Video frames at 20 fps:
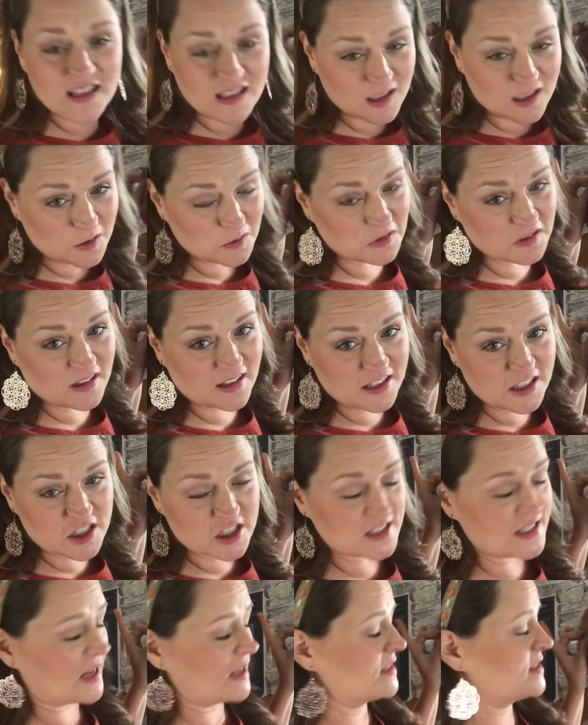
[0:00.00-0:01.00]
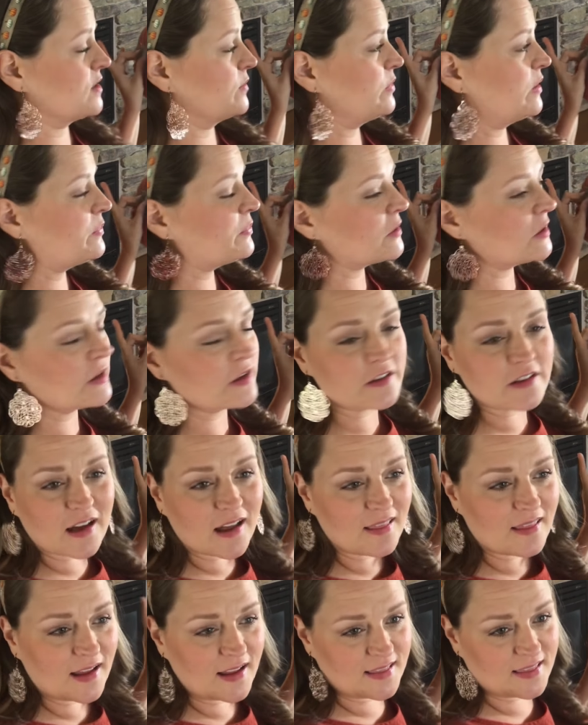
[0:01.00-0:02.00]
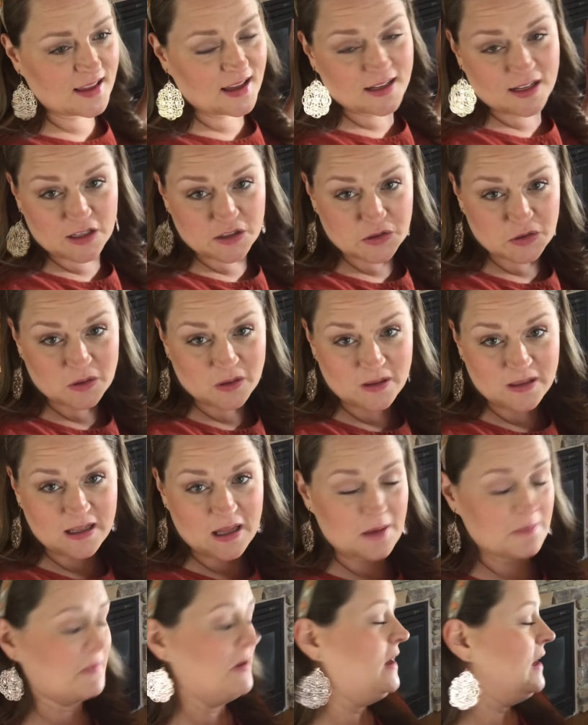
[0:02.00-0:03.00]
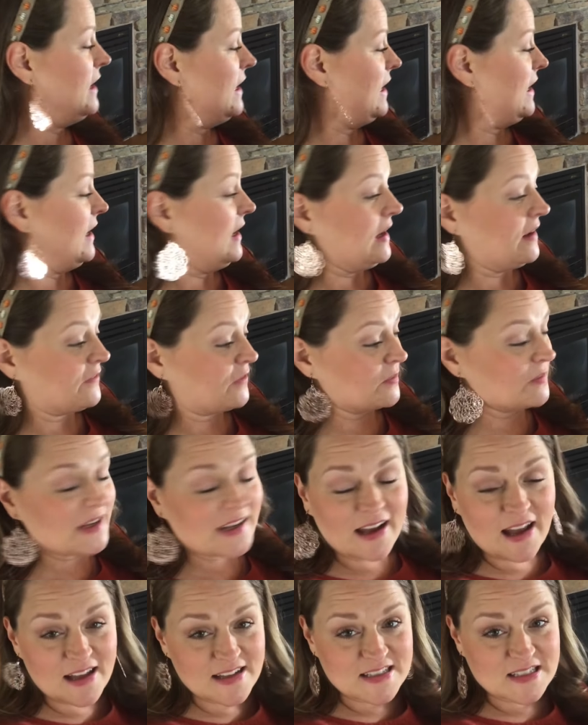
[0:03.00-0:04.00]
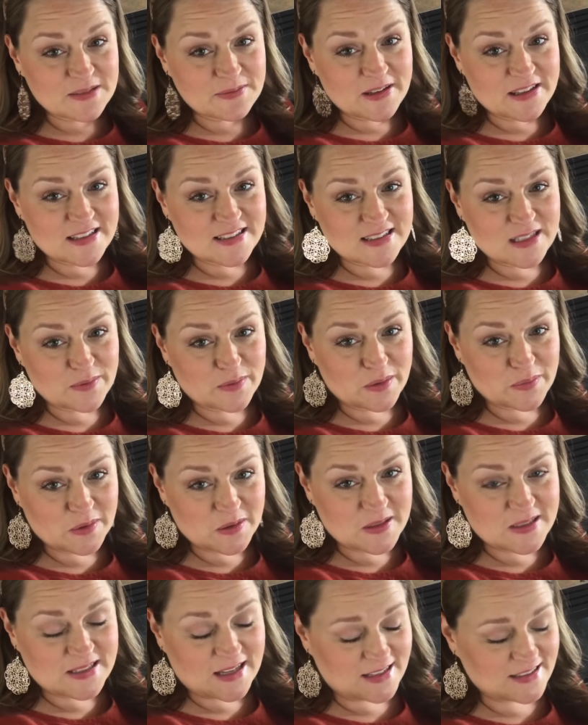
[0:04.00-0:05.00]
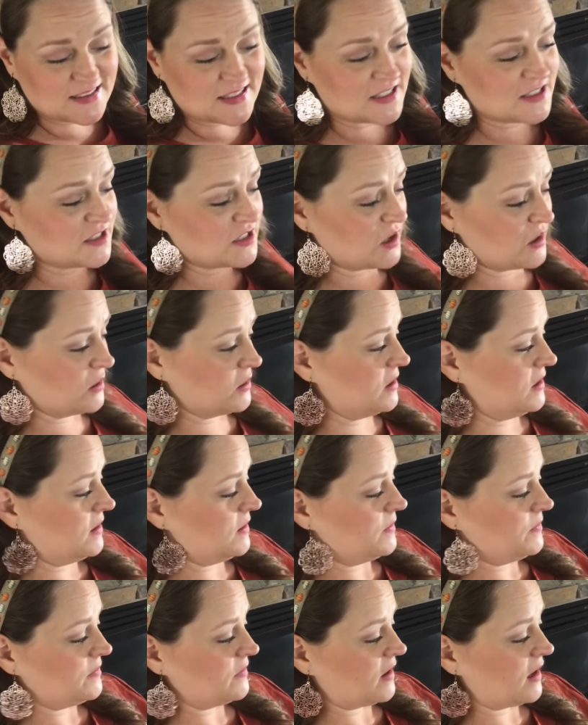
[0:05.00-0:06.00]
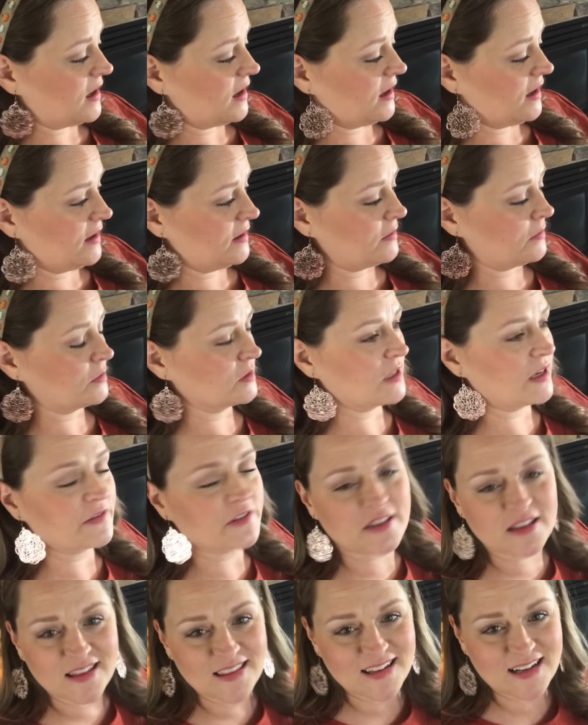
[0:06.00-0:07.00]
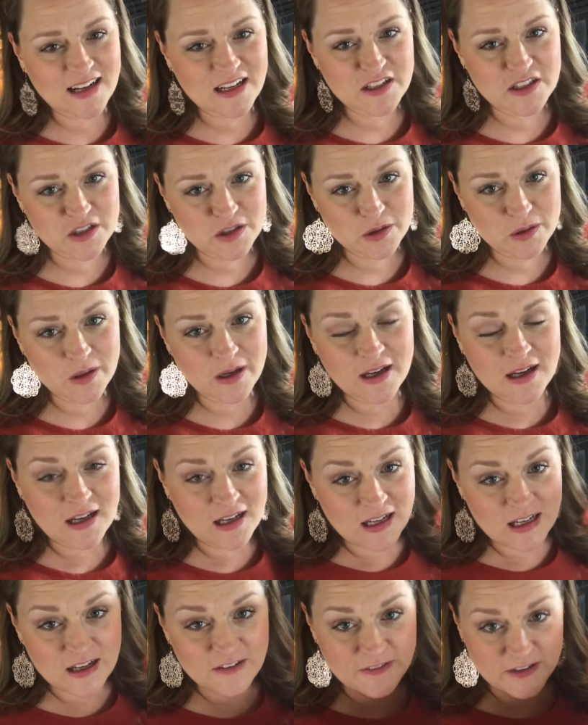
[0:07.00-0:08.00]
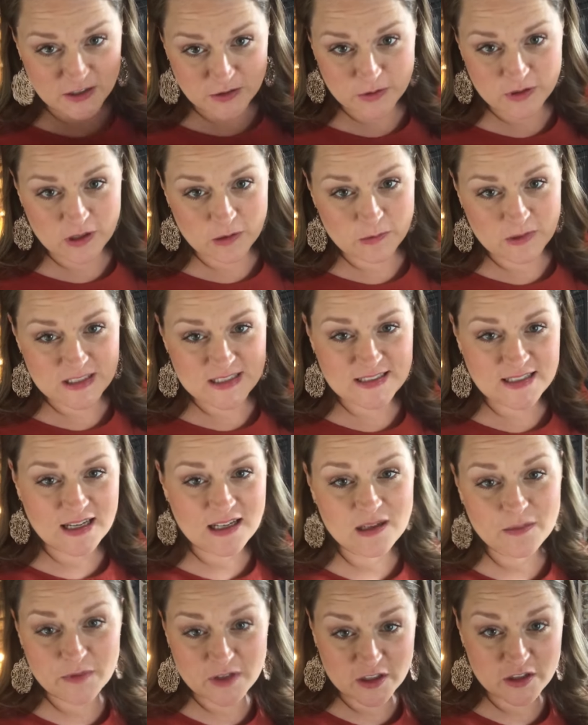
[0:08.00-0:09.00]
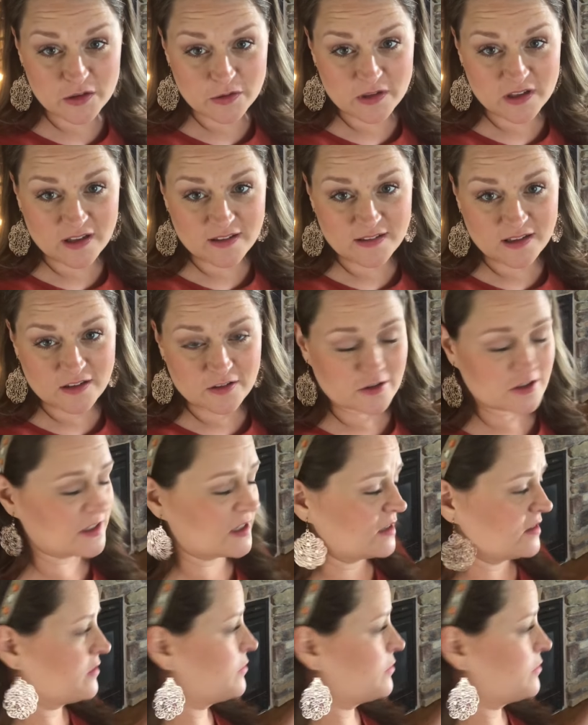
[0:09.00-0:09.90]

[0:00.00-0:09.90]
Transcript: equal on each side. Some people are not like that. I totally am. For me, it has to be the same on both sides. So everything that I do, if I do it on one side, I'm gonna do it on the other side as